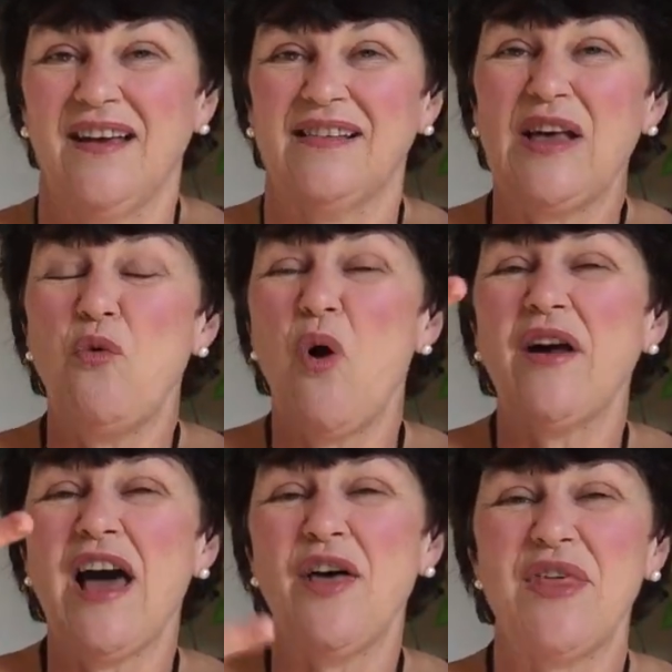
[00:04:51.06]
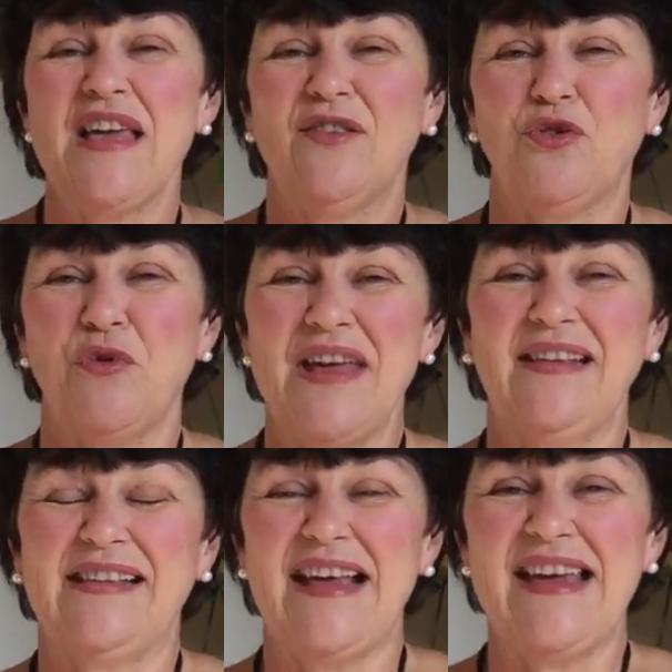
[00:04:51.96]
So what are these 3
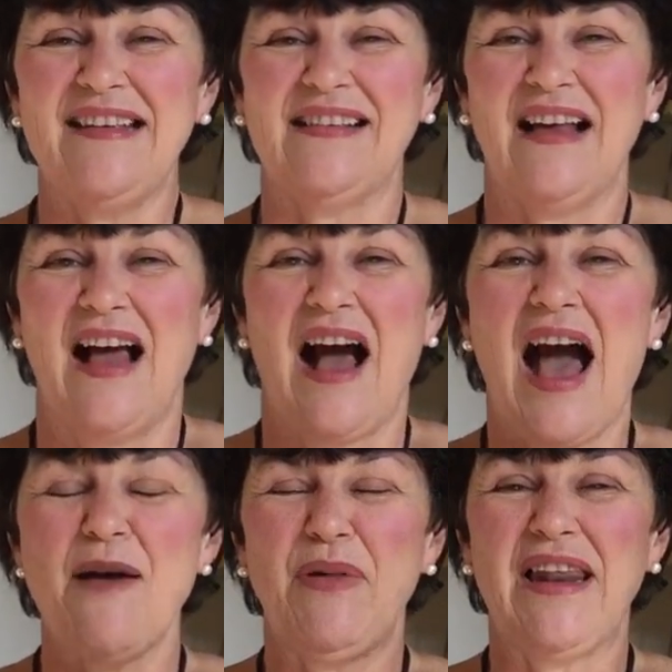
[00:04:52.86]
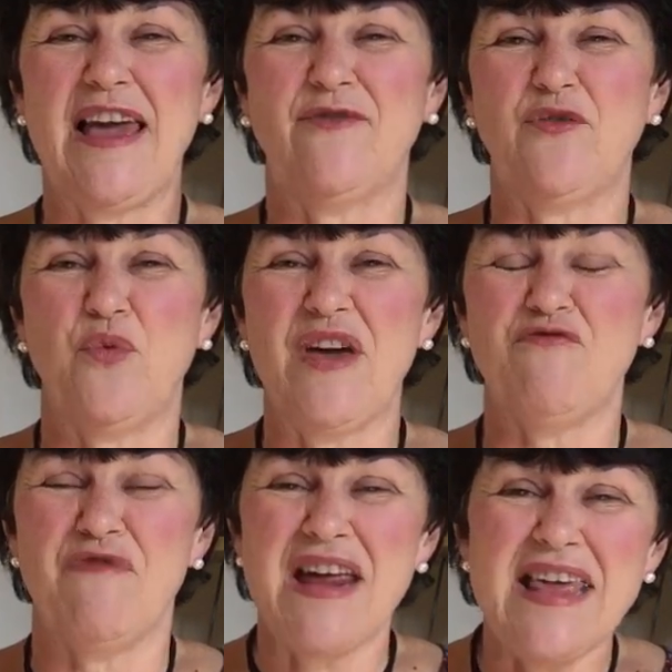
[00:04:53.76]
C's? I believe if we're
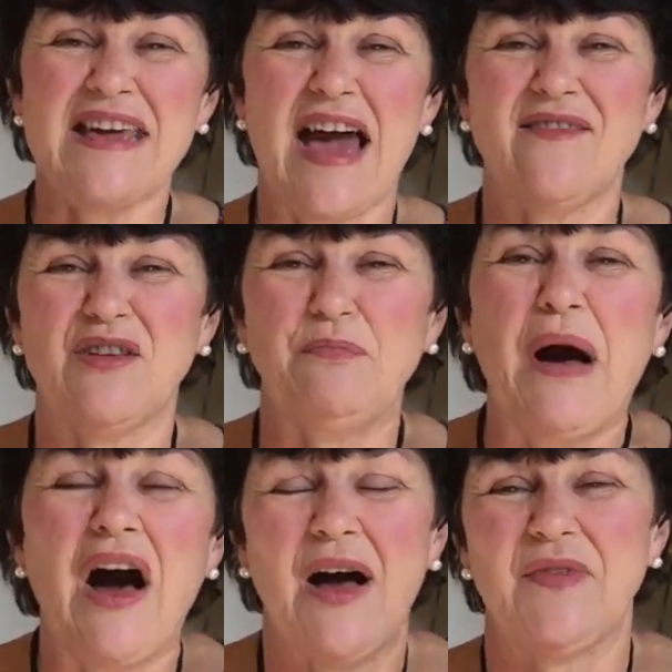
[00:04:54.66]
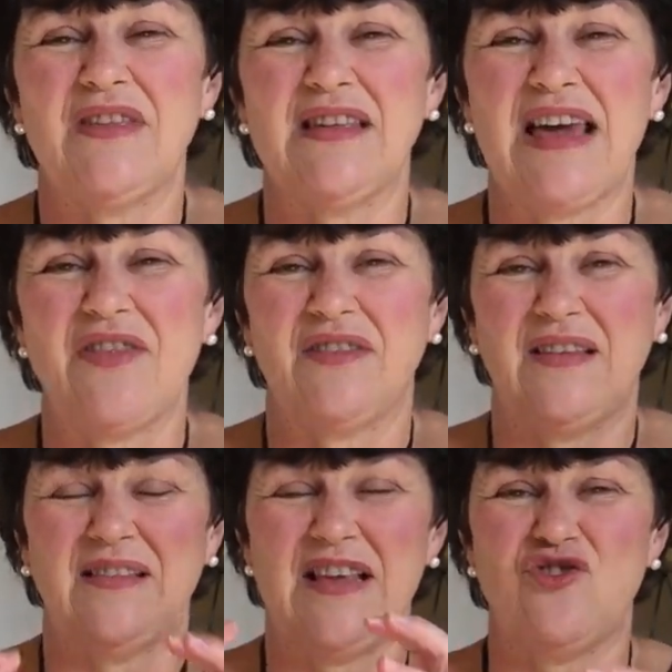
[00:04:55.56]
really going to partner together to
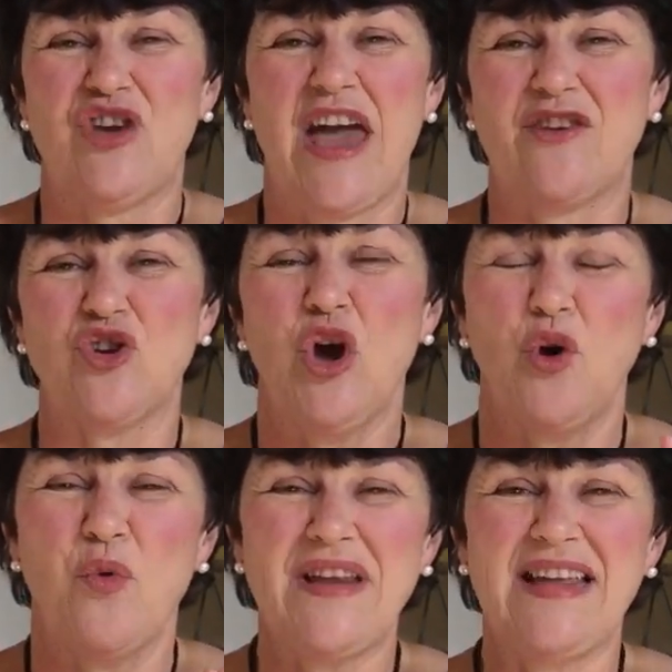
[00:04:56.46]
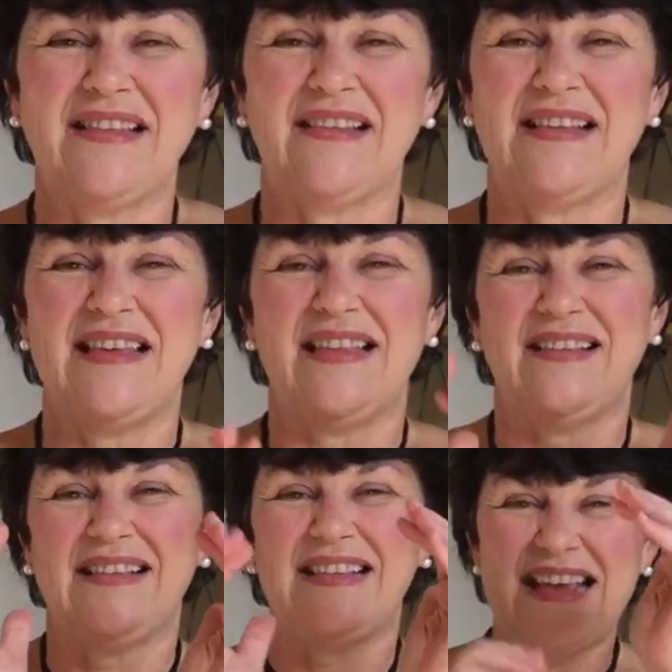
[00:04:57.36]
see change, we need to see the
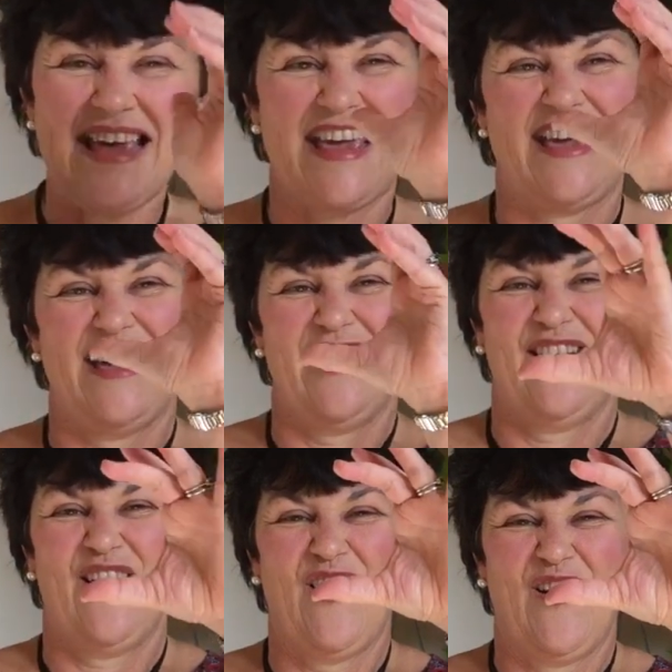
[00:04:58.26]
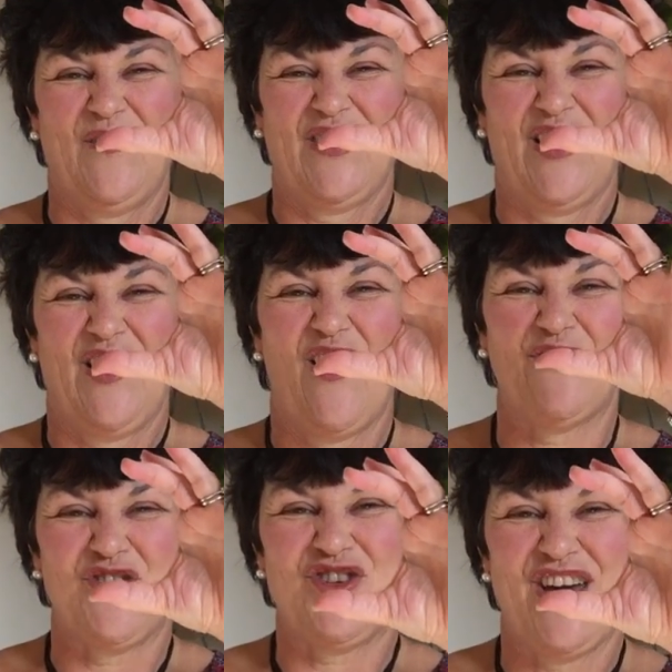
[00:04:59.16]
C of
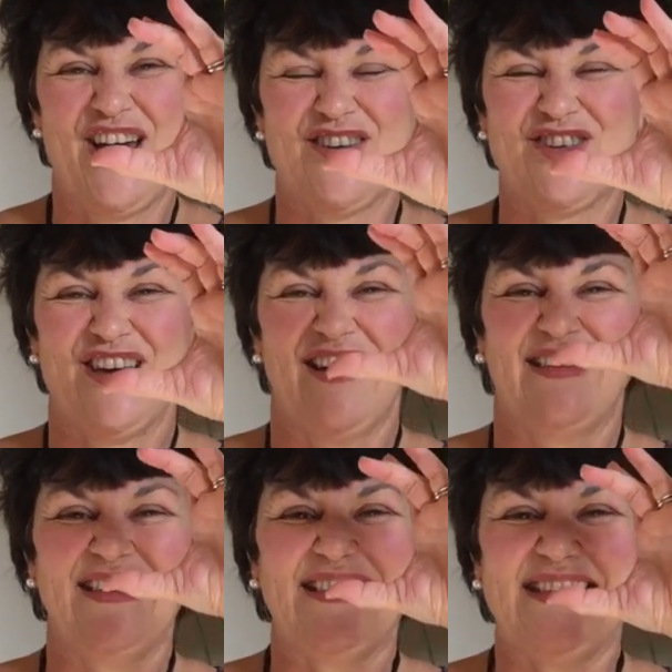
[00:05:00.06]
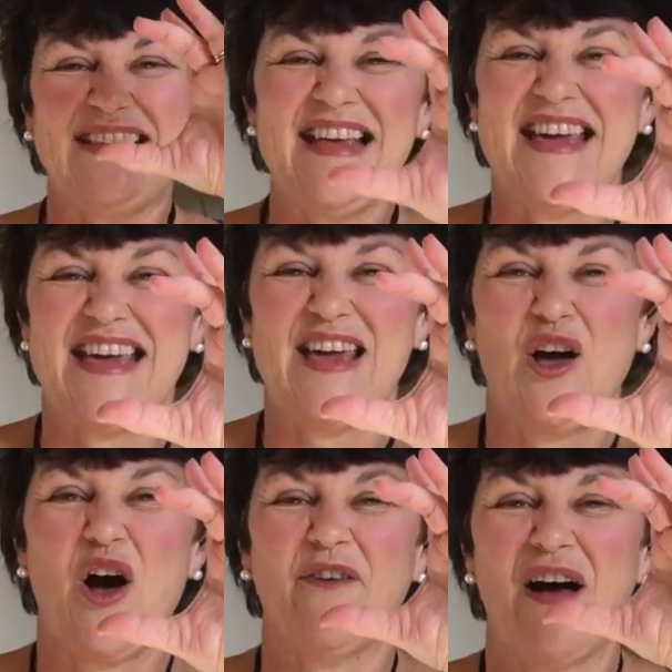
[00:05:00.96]
the church, the C
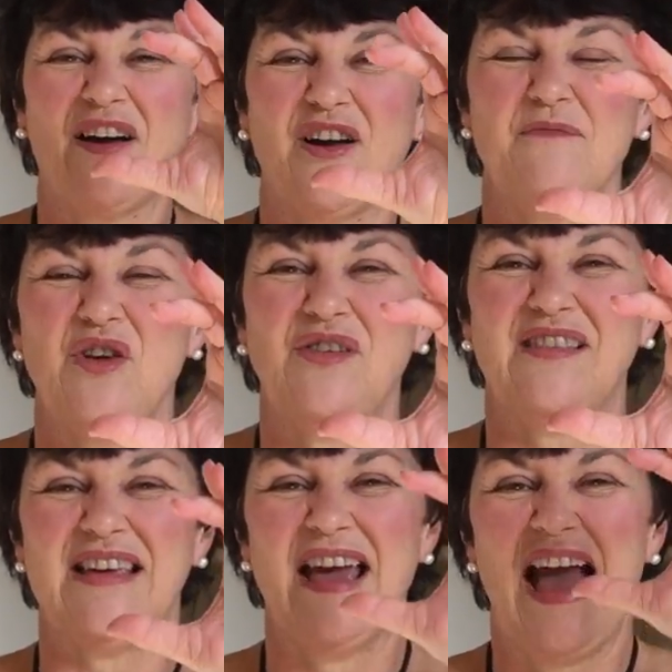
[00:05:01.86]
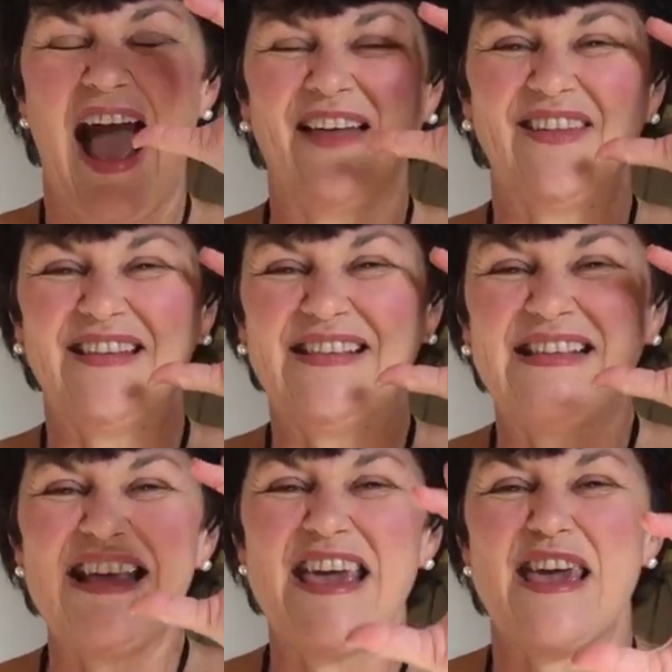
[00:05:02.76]
of our community, and the
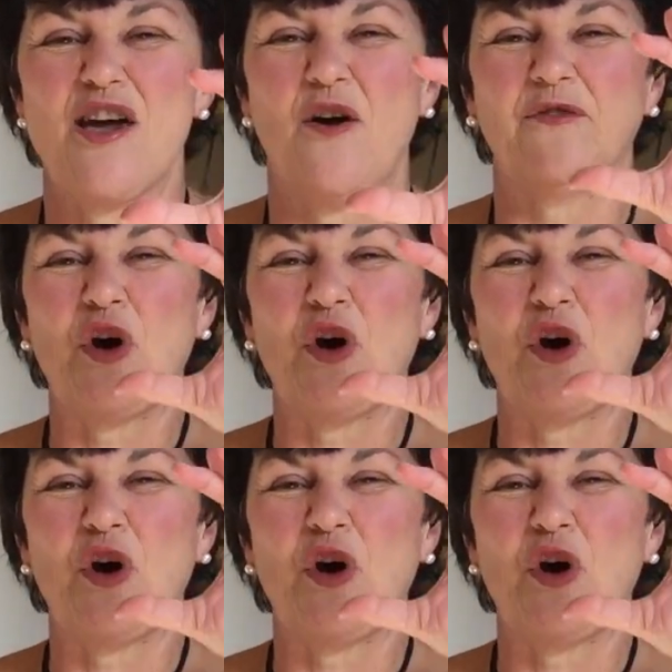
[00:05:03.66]
C of